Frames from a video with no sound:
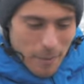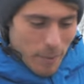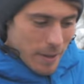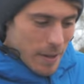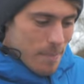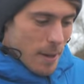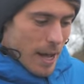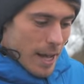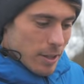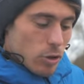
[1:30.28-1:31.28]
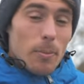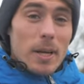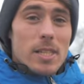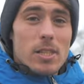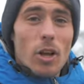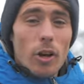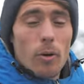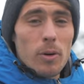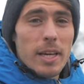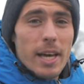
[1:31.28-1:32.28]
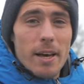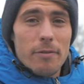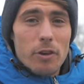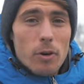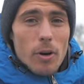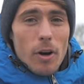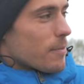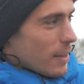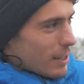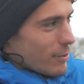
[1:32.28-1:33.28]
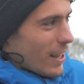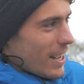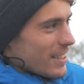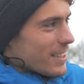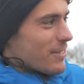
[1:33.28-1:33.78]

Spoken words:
with him. And Thomas is not only a viewer, thanks for that,